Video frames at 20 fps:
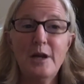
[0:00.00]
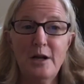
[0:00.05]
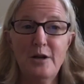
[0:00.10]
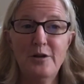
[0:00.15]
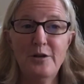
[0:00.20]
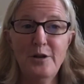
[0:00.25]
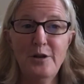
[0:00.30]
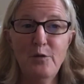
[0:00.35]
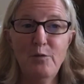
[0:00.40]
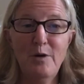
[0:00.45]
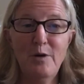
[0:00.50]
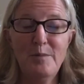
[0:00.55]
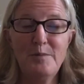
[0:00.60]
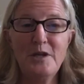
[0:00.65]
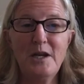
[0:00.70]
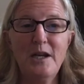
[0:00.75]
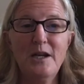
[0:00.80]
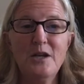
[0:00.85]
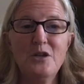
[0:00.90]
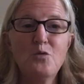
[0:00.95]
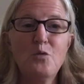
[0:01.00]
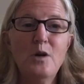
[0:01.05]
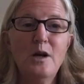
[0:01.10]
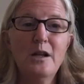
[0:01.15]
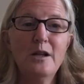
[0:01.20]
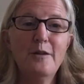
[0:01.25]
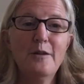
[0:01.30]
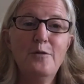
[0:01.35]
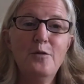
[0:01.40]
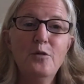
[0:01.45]
and on their website as
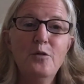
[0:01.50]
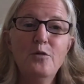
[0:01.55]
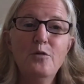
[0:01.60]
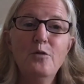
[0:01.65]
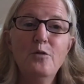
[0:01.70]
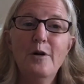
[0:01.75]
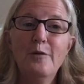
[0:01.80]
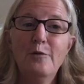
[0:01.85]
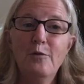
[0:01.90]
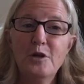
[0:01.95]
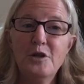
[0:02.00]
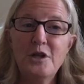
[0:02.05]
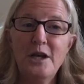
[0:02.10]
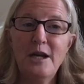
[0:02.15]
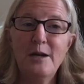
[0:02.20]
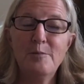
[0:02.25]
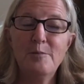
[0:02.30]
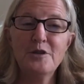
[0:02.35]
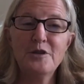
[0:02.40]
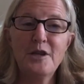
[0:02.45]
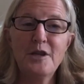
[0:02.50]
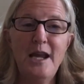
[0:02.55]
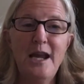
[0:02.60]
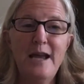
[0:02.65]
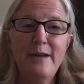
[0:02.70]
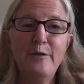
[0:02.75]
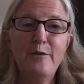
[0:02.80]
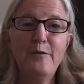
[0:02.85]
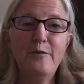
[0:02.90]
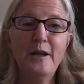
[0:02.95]
well, of which animals they
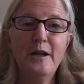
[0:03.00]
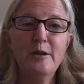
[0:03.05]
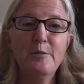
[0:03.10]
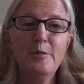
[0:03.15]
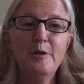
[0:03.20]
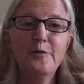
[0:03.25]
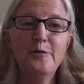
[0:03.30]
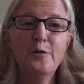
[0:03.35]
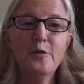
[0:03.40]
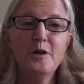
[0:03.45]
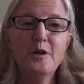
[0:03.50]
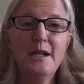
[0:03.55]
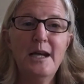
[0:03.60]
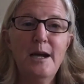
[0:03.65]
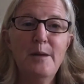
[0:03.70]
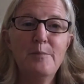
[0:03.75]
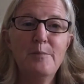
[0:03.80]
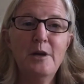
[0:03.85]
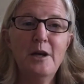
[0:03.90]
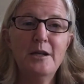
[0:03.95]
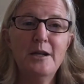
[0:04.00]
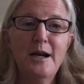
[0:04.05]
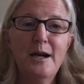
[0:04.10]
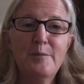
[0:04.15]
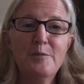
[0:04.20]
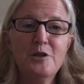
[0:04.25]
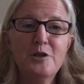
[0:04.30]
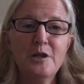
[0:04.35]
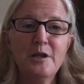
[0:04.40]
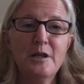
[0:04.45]
have available for
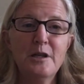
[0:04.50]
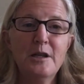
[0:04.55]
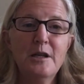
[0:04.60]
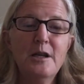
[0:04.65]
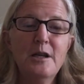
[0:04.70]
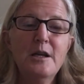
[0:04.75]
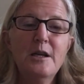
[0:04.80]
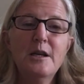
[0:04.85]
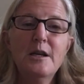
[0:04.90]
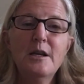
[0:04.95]
adoption.